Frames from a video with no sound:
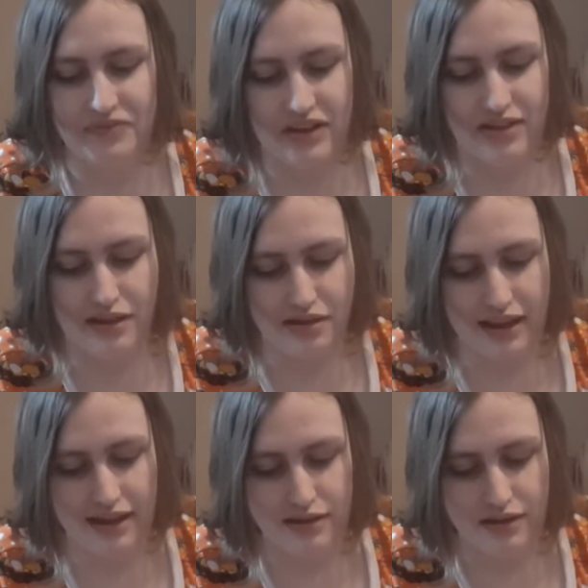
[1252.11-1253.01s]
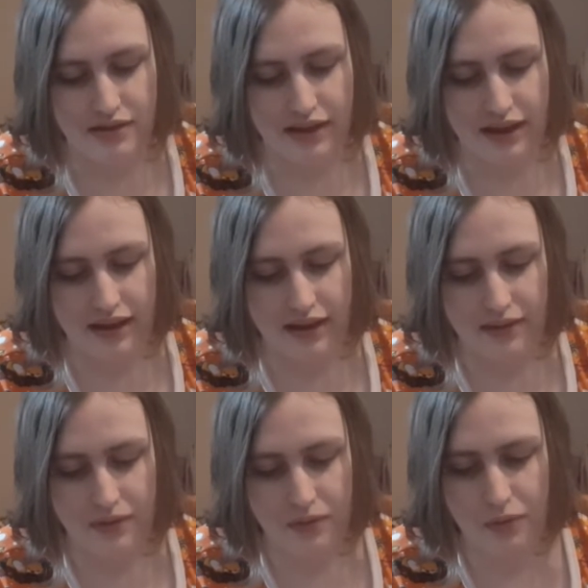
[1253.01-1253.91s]
This is the,
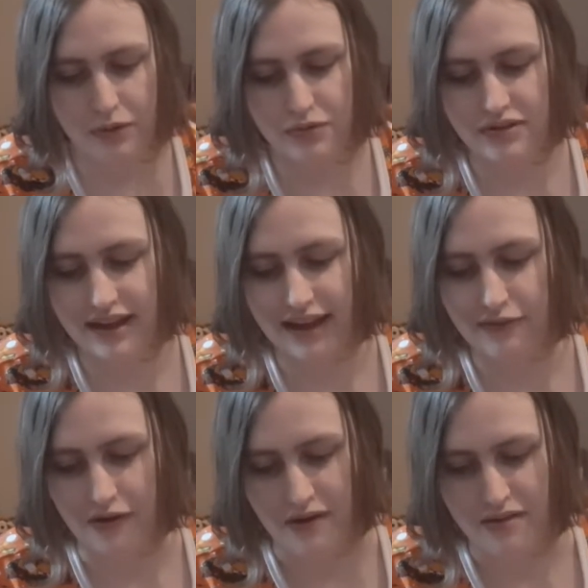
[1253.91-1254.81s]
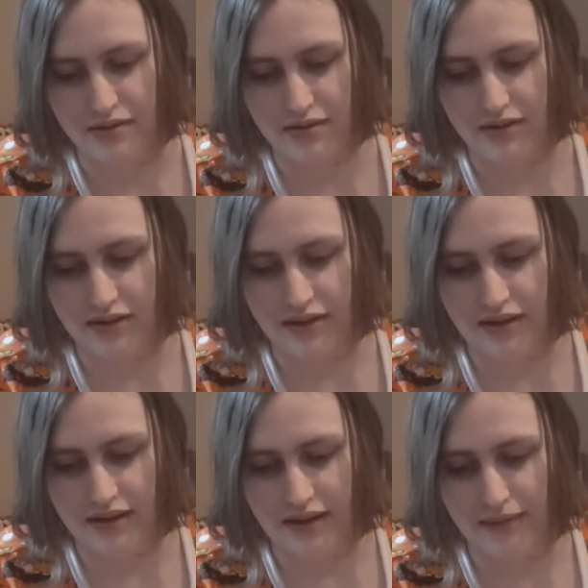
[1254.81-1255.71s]
which one did I get first?
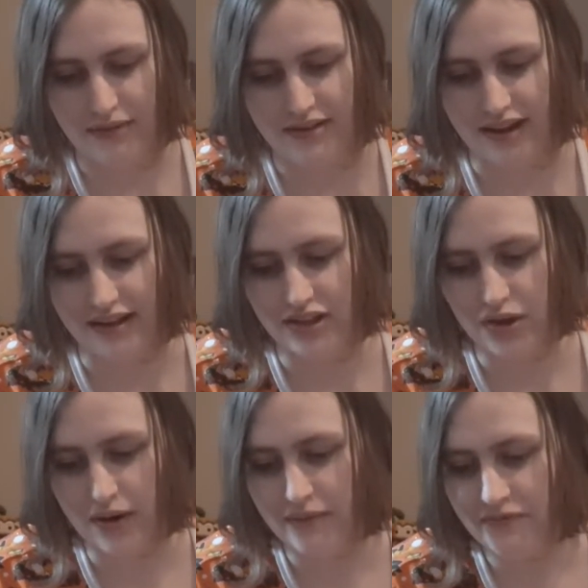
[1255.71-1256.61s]
I'm not entirely sure.